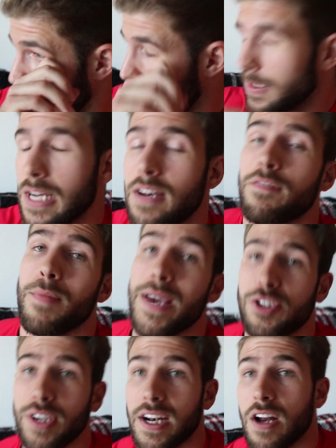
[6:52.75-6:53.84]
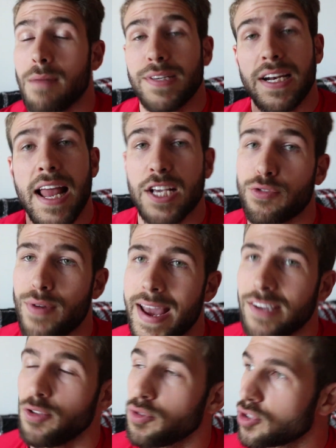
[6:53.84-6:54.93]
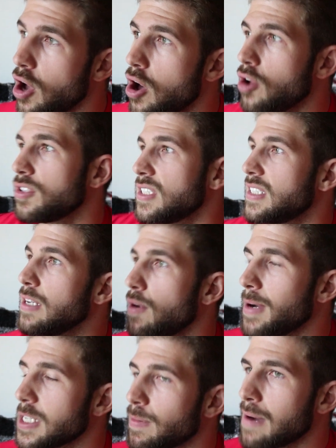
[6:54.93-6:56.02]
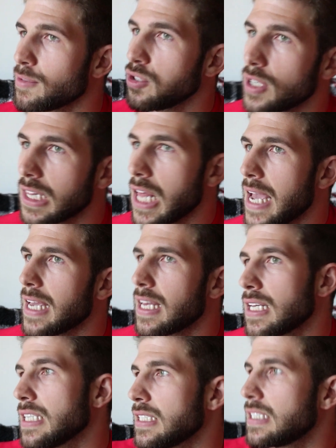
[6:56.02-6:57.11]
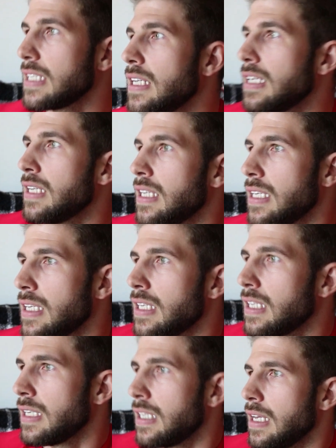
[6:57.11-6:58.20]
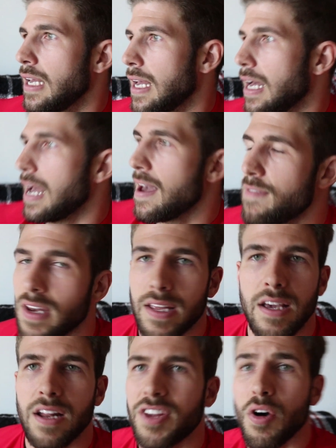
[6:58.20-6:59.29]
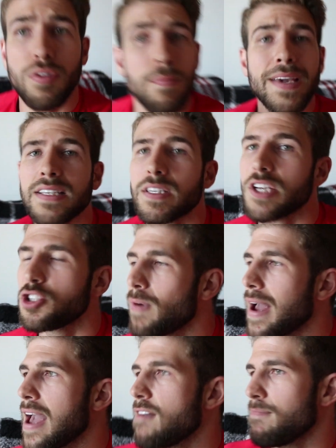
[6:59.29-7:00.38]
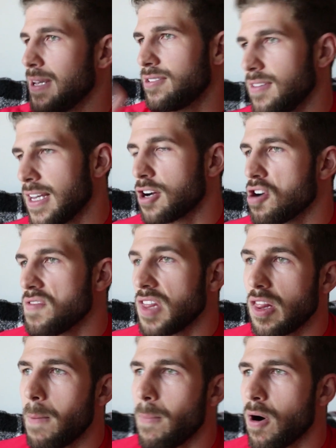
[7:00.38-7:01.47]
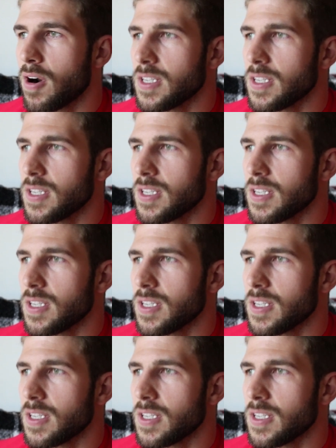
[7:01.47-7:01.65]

updated information, get an updated x-ray as you saw to see what my spine was looking like, because I haven't, the biggest issue I have based on that curve in the lumbar